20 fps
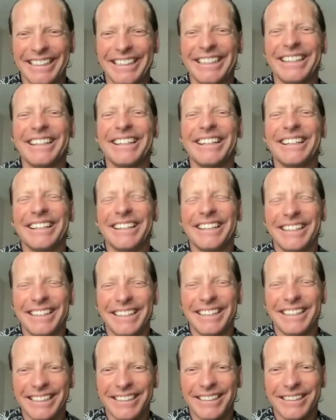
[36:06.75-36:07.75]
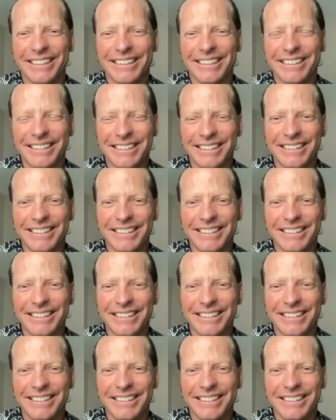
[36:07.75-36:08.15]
And they're like, well, so how do you